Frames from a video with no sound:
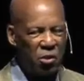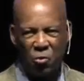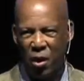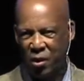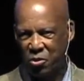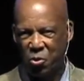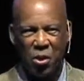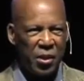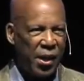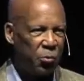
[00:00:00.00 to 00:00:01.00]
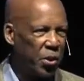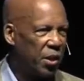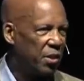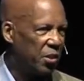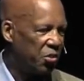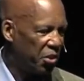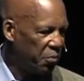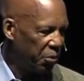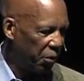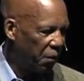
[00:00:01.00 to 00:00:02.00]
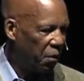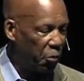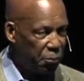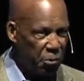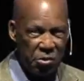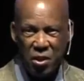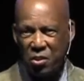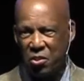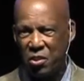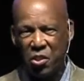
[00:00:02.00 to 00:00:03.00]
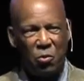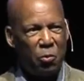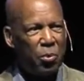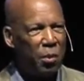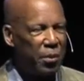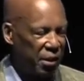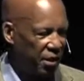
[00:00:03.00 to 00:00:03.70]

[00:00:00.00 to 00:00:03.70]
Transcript: Rock during that week in December were presented to the general public.